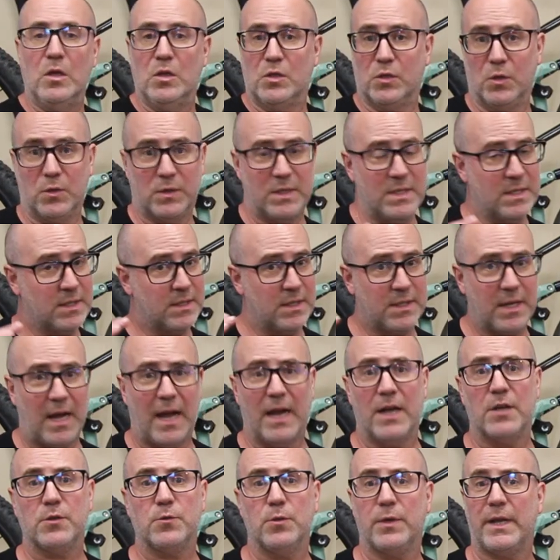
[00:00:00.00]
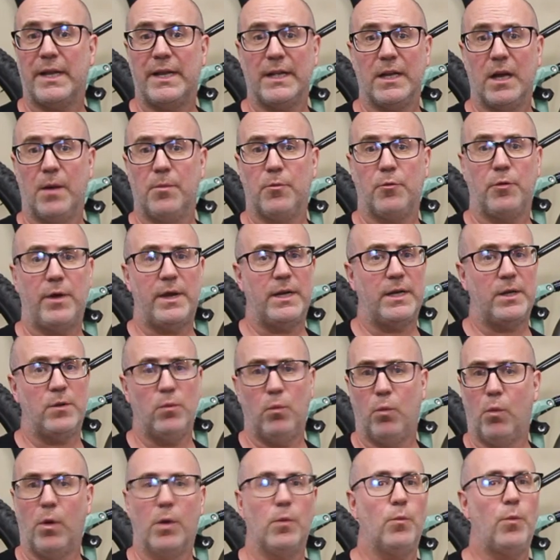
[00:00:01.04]
So since the tires were getting upgraded
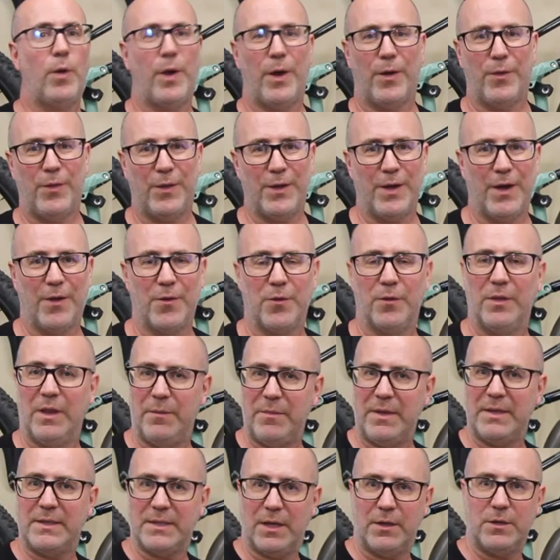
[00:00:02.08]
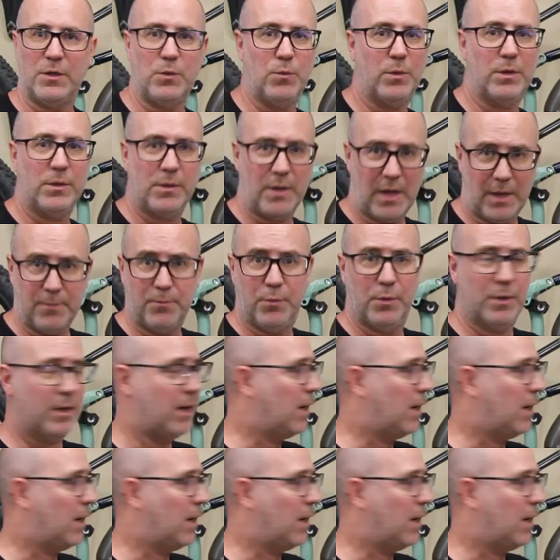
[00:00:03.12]
one way or the other, let me tell you what I put